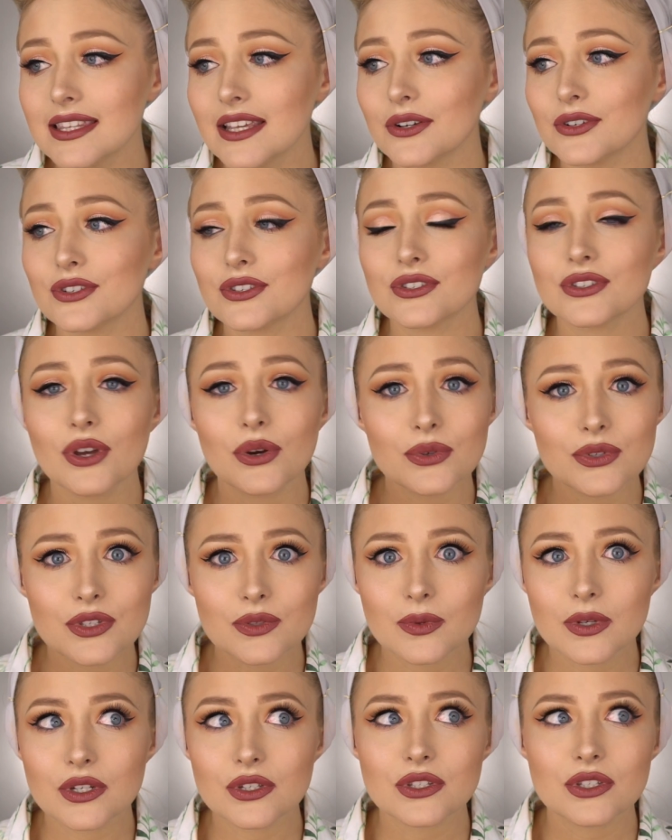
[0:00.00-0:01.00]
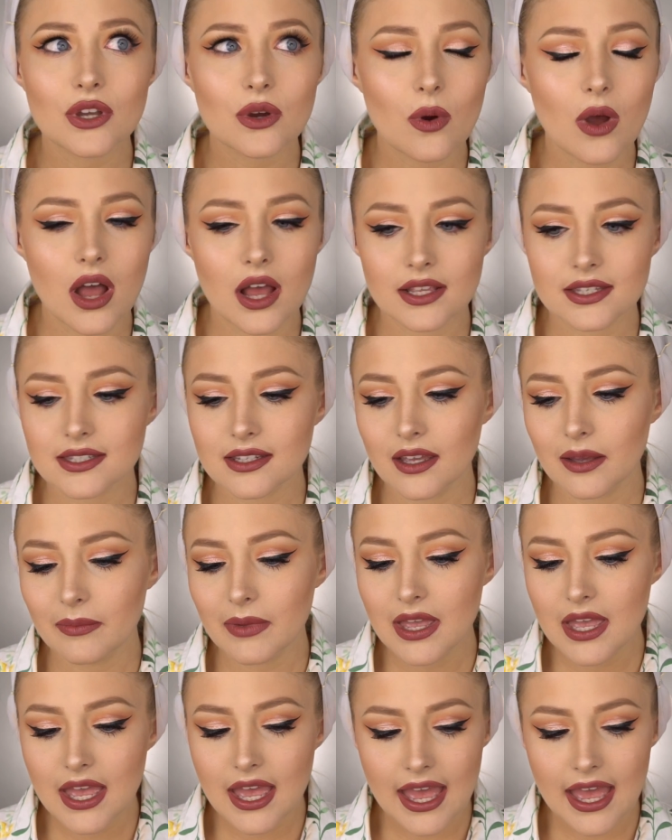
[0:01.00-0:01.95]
They're so sweet, so awesome,